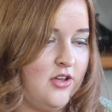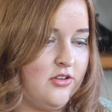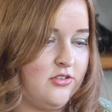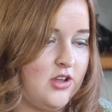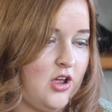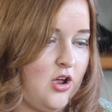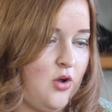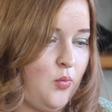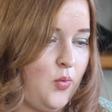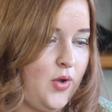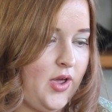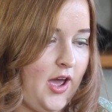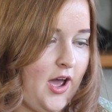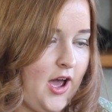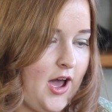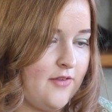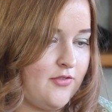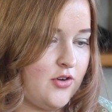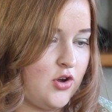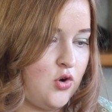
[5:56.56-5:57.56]
So we
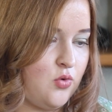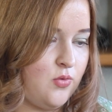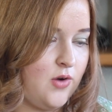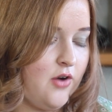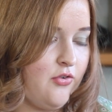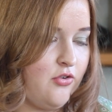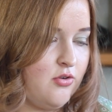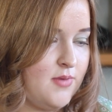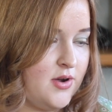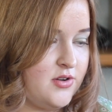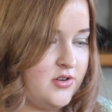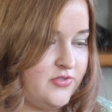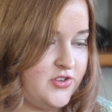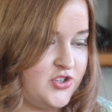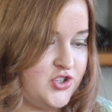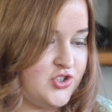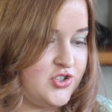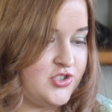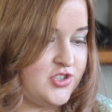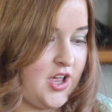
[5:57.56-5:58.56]
have growth hormone
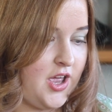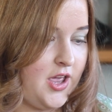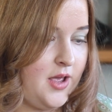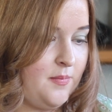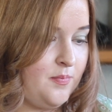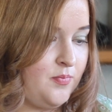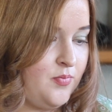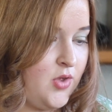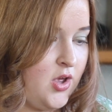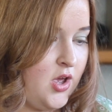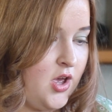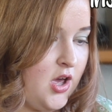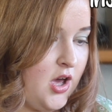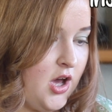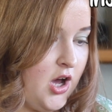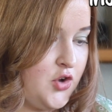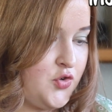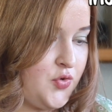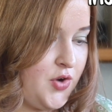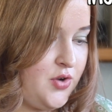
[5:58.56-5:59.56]
deficiency,
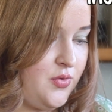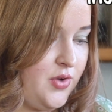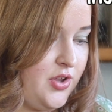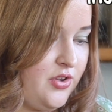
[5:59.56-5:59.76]
adrenal